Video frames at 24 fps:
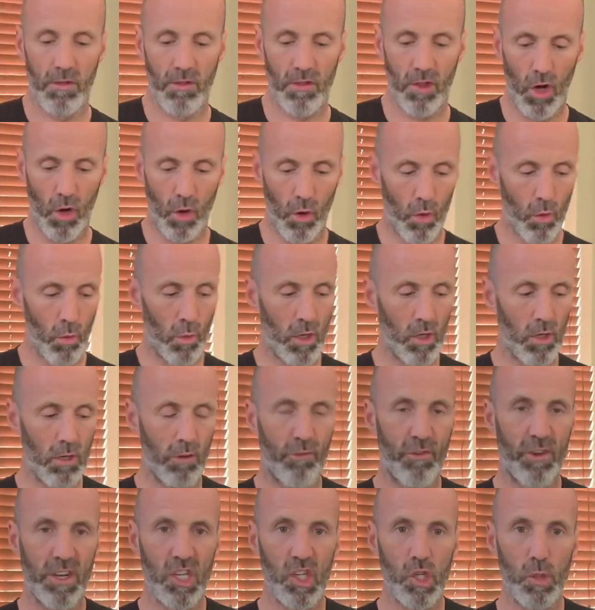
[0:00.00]
So we're gonna
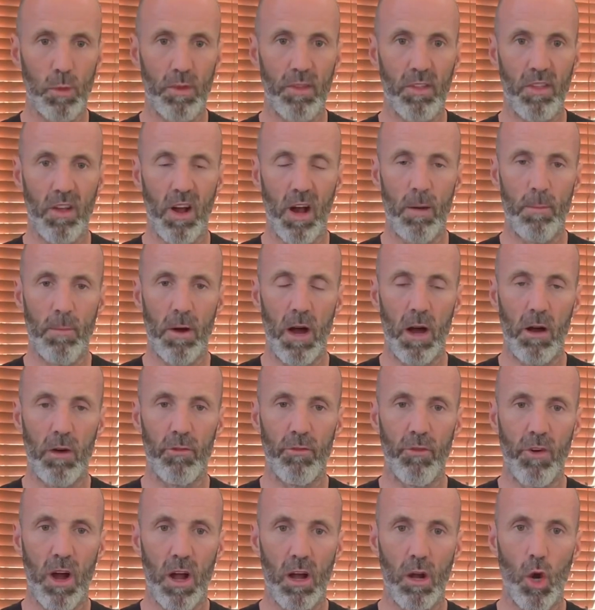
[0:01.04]
finish with some
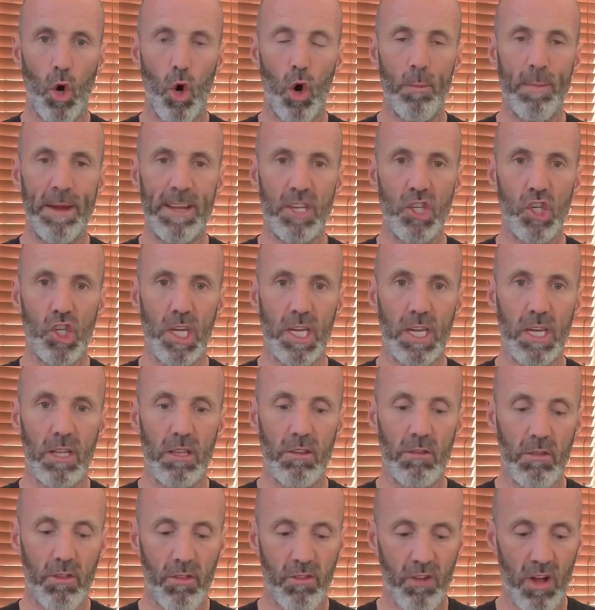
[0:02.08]
of our homemade
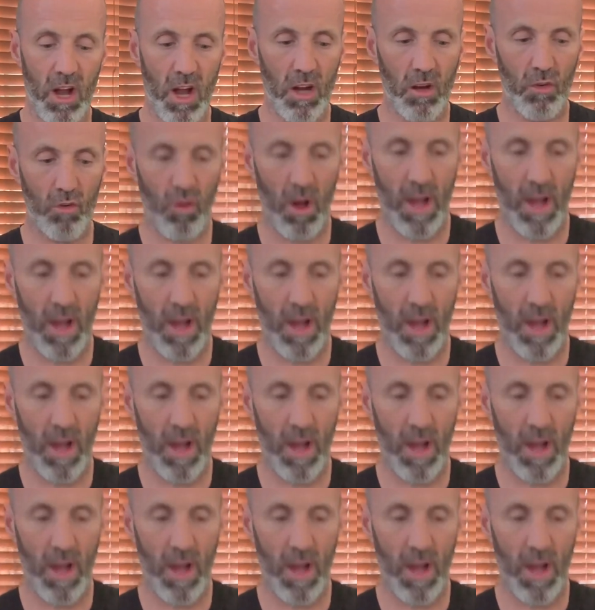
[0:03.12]
chicken stock